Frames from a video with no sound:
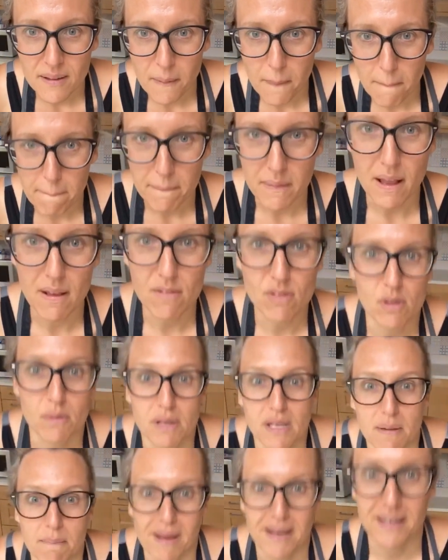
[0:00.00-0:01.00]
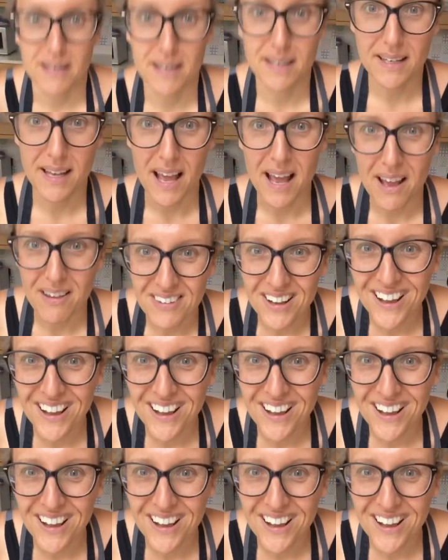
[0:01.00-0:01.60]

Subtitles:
I have to keep bending down.